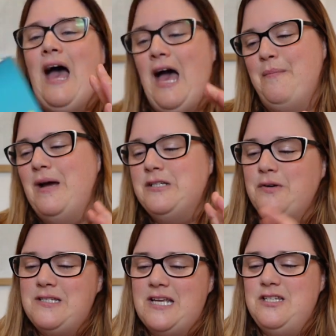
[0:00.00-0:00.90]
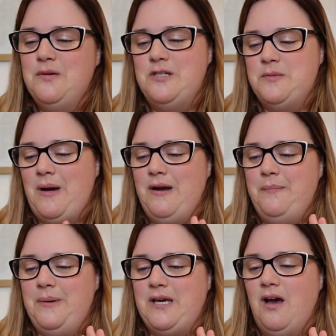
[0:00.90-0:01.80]
I don't want to say too much about
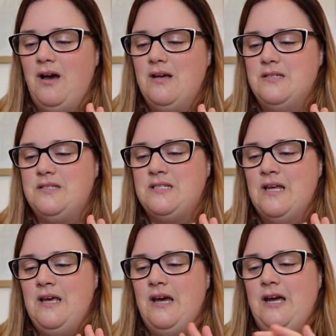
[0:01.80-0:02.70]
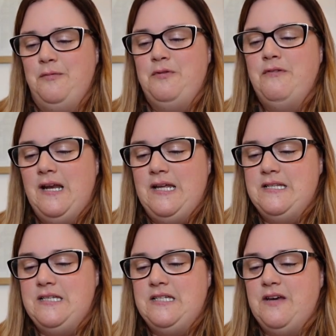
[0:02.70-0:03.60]
it because it would be really
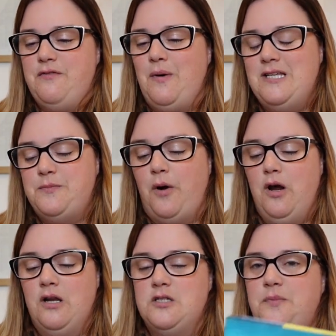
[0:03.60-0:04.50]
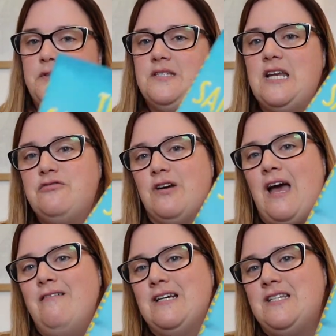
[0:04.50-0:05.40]
easy to give away spoilers, but the central
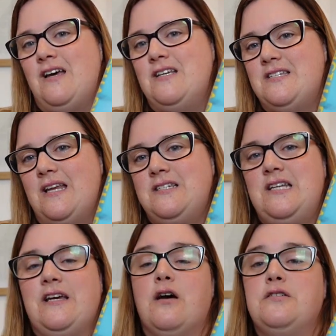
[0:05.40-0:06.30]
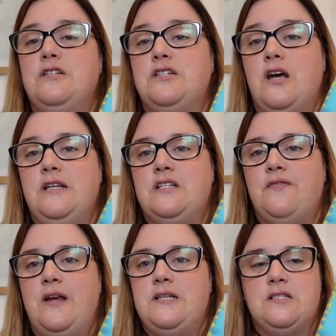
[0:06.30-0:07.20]
character essentially goes on a journey to
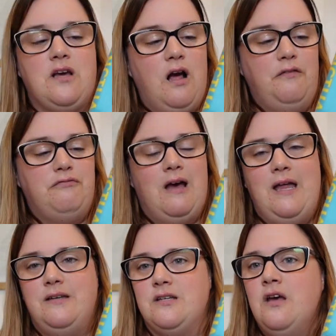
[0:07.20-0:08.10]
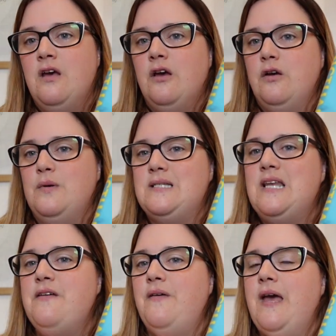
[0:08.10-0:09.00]
find his girlfriend, who is
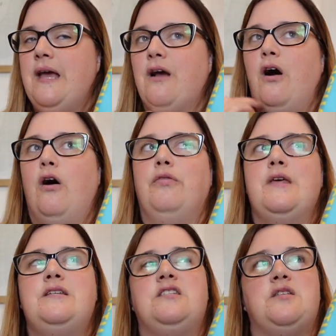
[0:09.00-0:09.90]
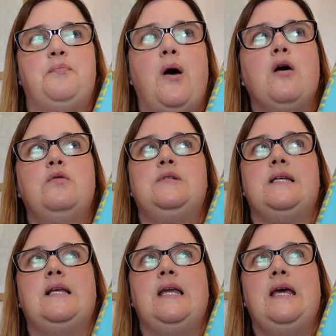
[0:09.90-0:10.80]
living on this
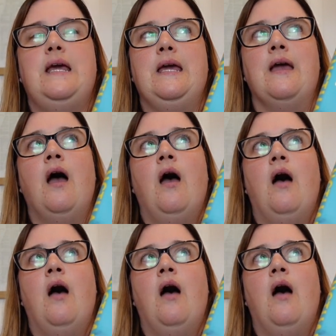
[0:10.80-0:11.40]
supposedly